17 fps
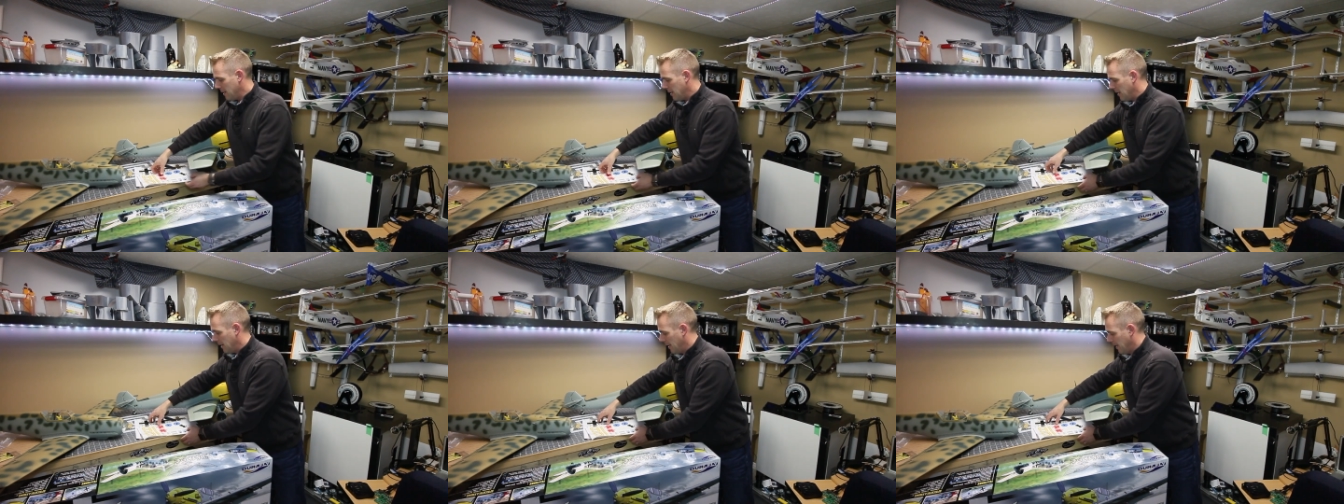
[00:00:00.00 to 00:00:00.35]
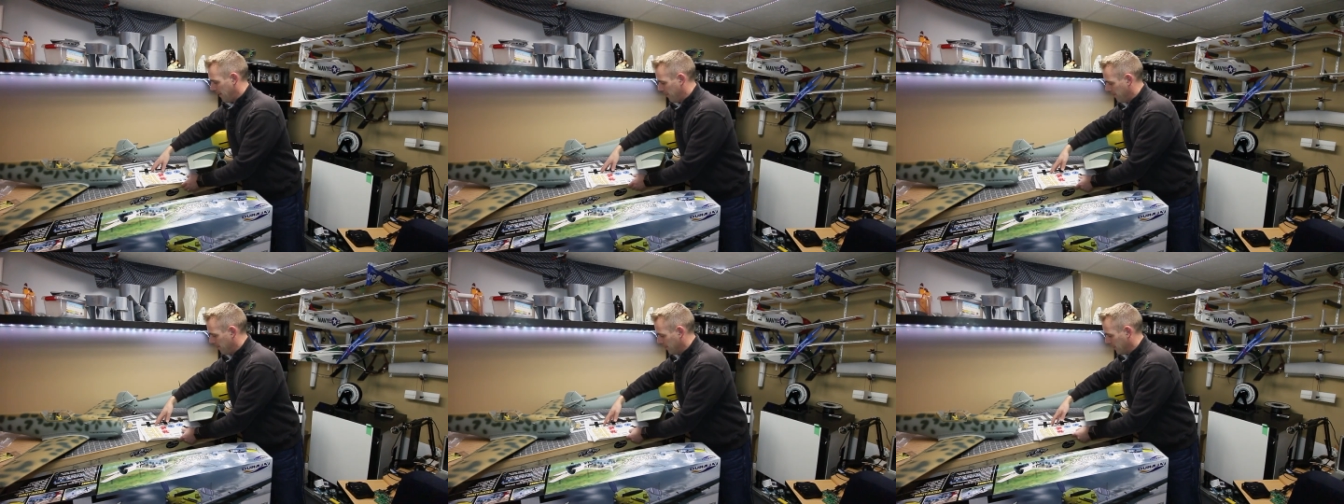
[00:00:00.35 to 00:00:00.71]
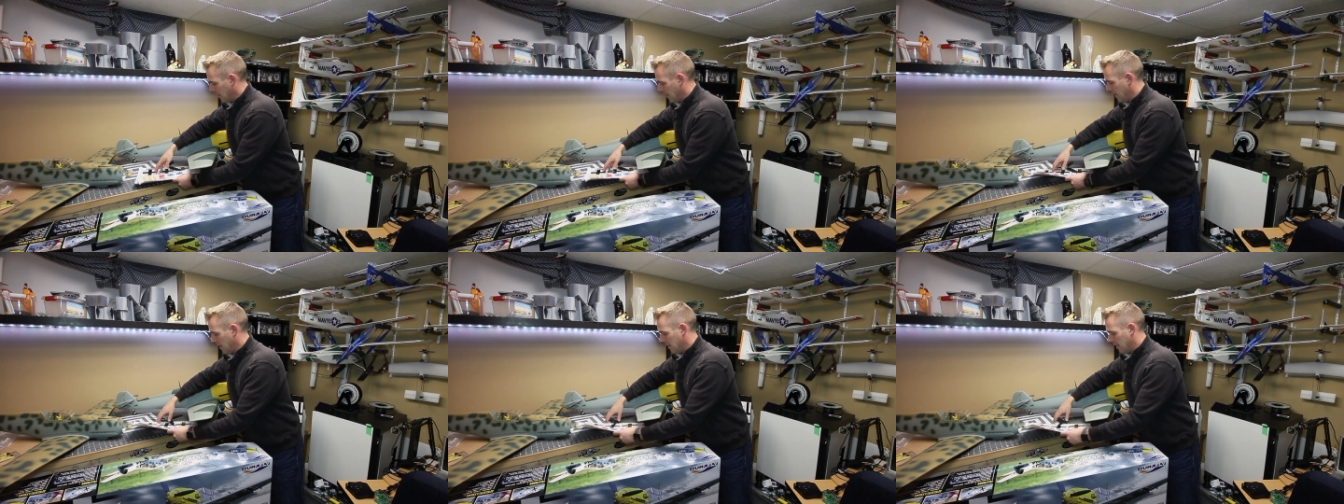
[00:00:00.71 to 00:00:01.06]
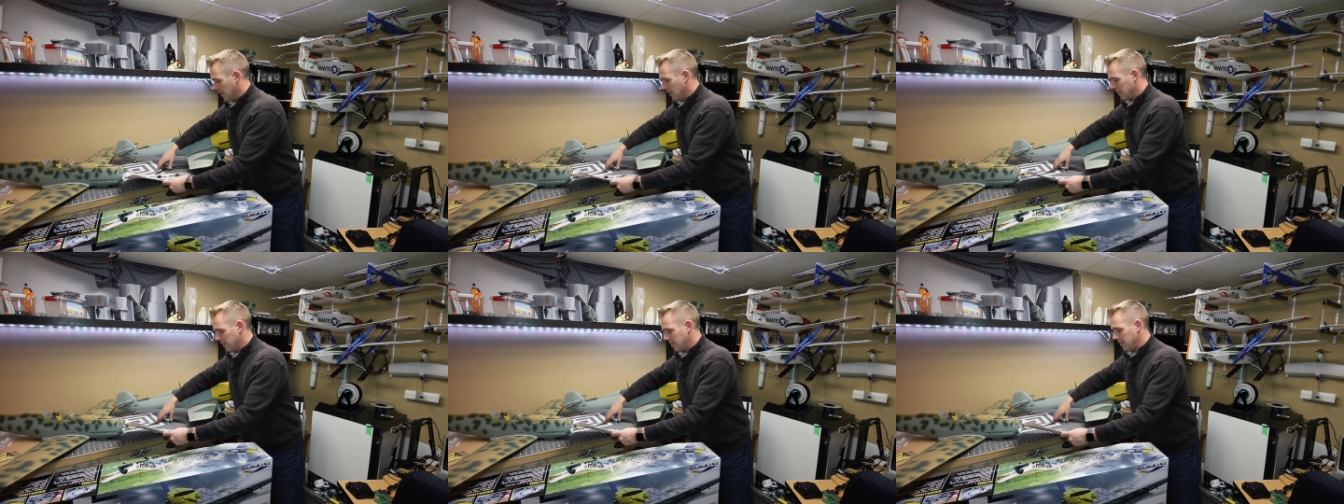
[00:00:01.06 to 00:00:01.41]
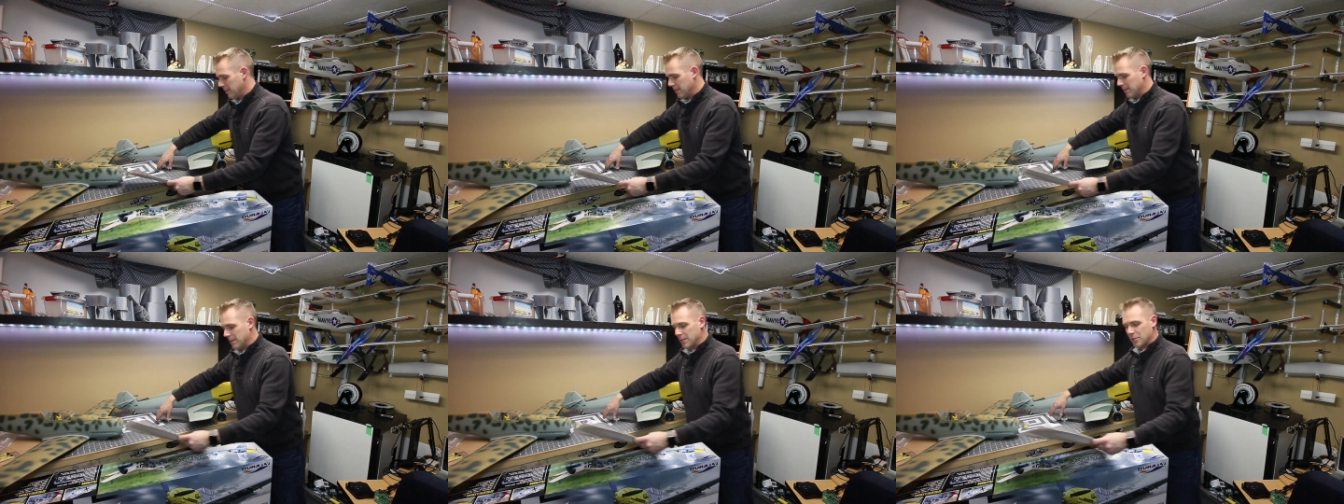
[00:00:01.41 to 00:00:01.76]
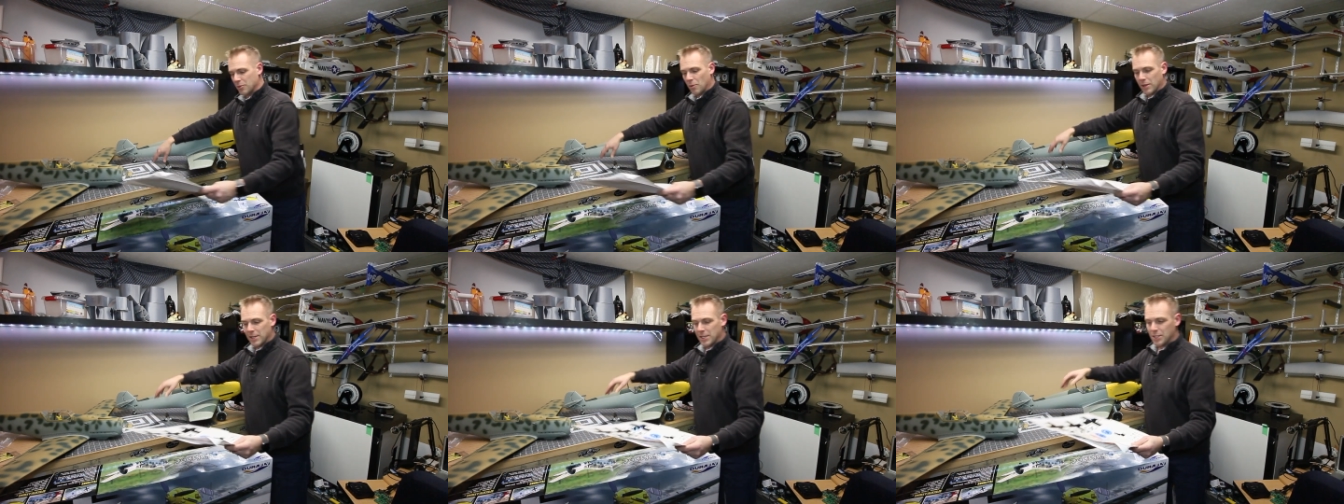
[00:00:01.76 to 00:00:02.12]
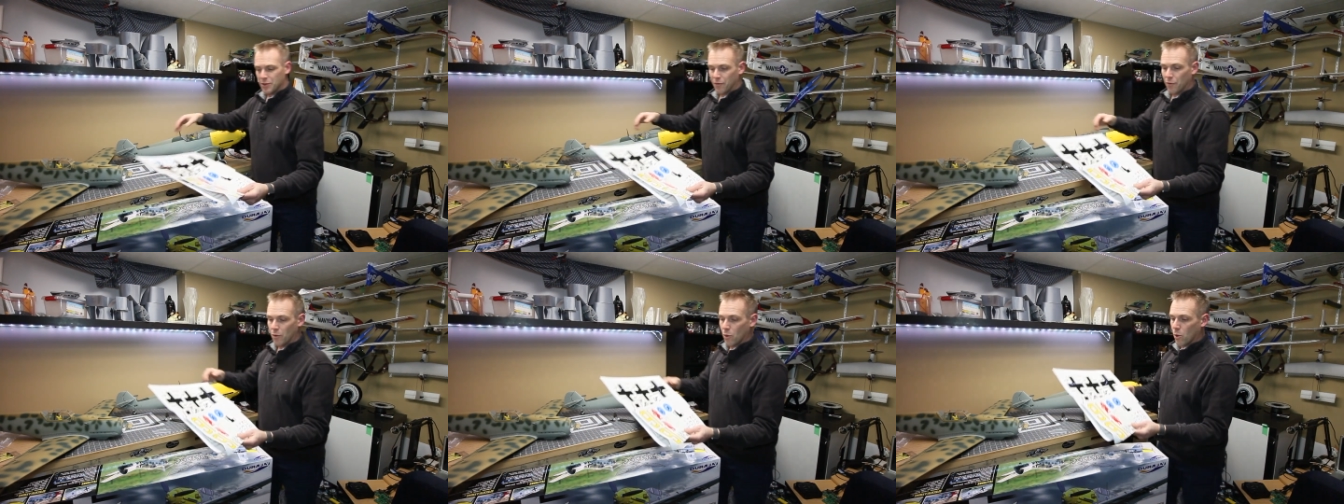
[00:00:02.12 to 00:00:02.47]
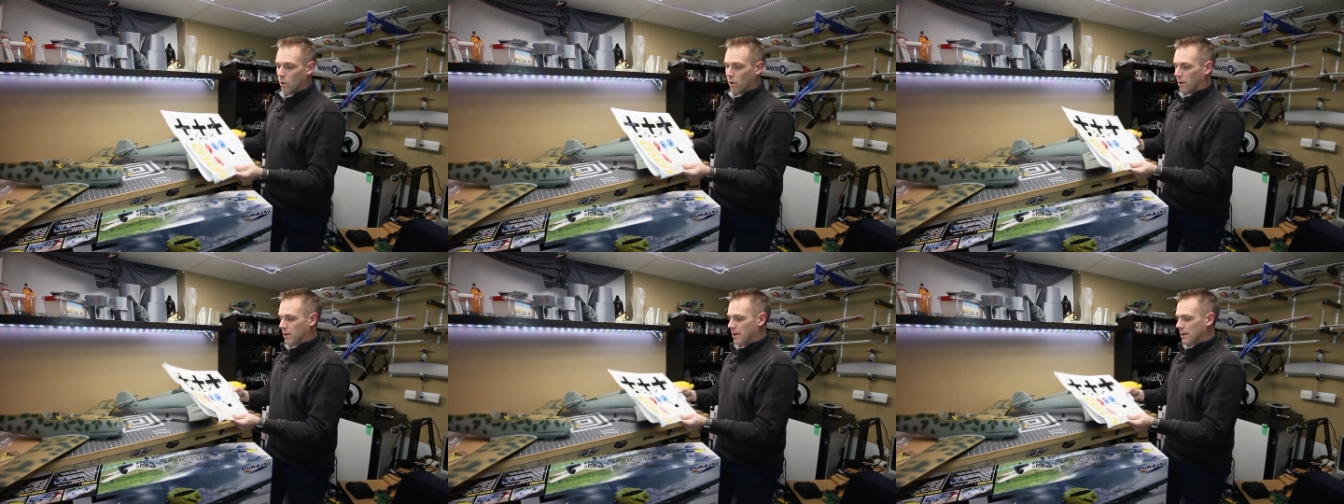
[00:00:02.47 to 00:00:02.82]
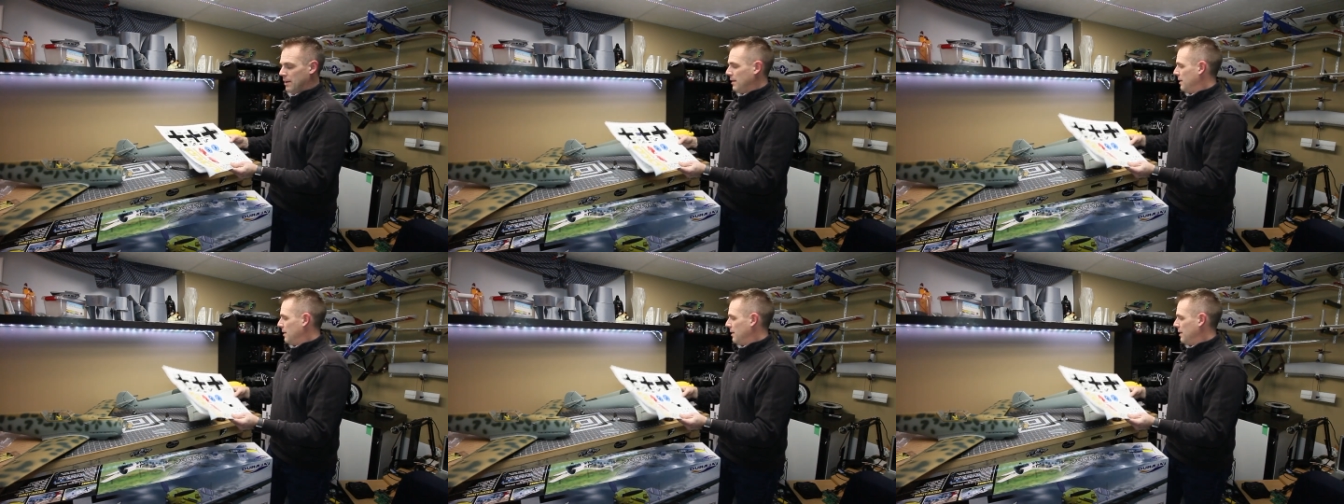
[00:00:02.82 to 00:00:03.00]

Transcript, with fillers: Um, uh, and this one is for